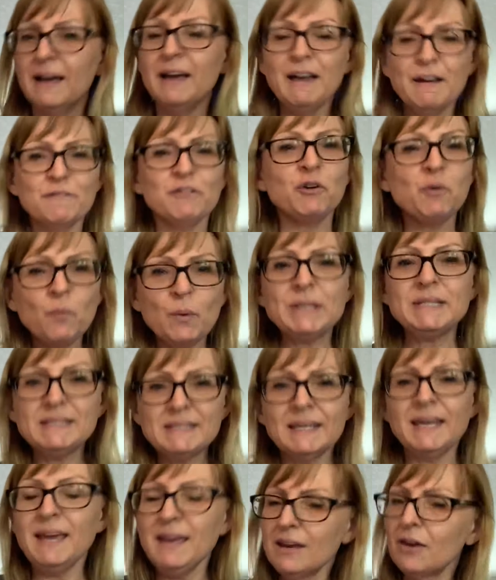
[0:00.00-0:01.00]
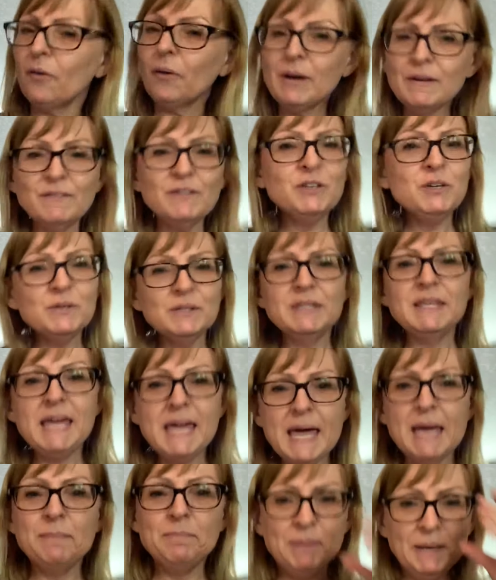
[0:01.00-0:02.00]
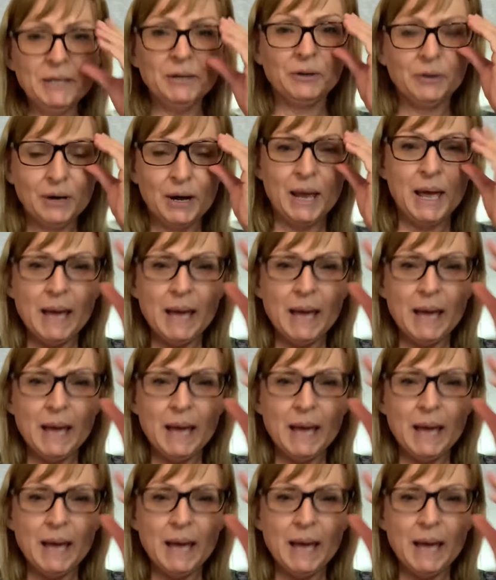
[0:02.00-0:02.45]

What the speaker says: if you're whisking, or even use the hand beater.